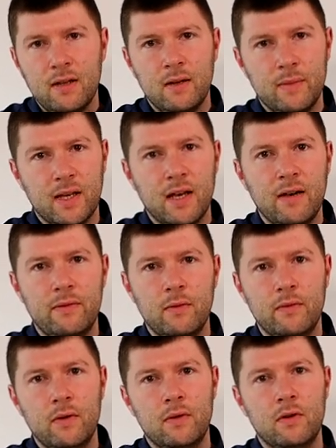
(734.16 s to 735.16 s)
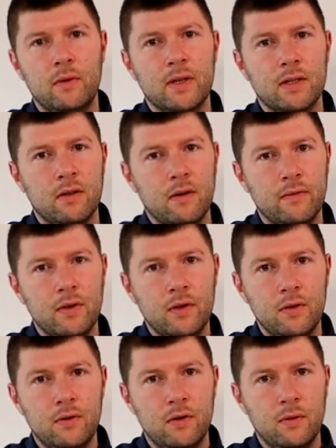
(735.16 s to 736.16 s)
now be careful with YouTube there's a lot of
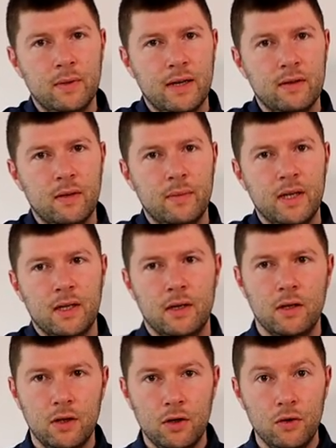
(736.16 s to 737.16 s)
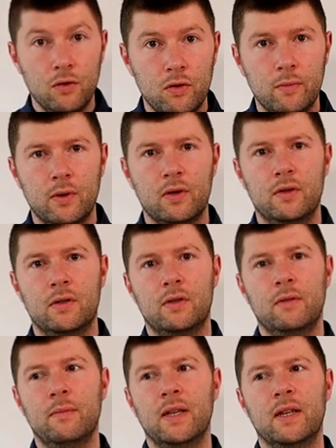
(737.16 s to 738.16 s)
YouTubers out there being YouTubers
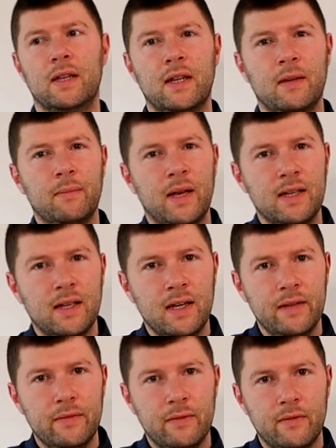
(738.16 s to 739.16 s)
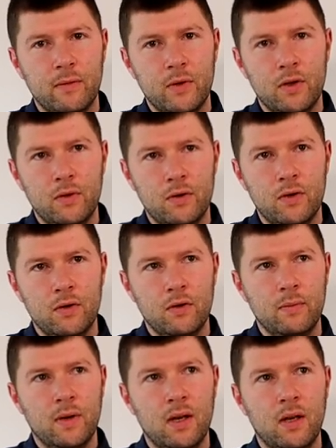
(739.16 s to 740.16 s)
meaning that they make their living from
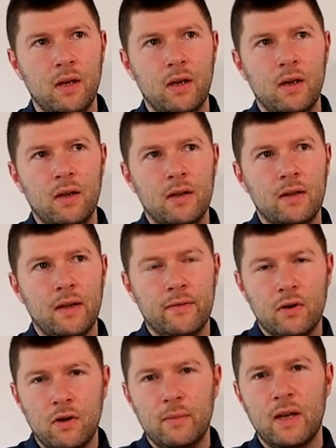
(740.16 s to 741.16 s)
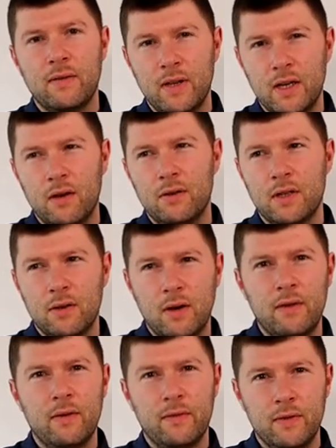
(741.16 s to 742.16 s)
YouTube They've got to make videos, you know,
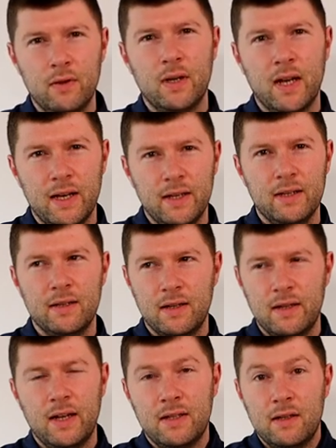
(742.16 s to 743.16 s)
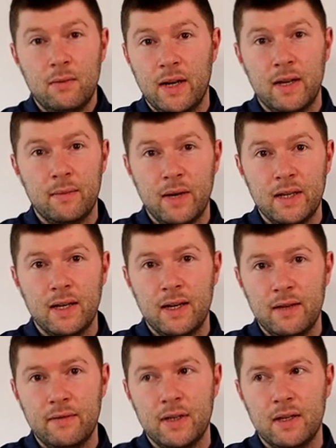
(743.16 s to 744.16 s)
every few days. that's the way they make their
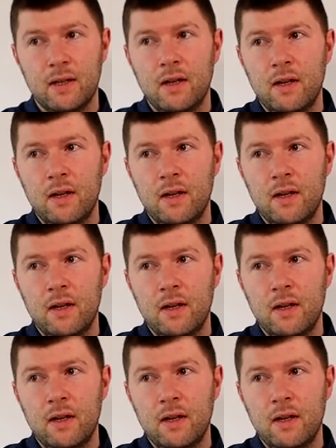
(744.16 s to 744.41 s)
living.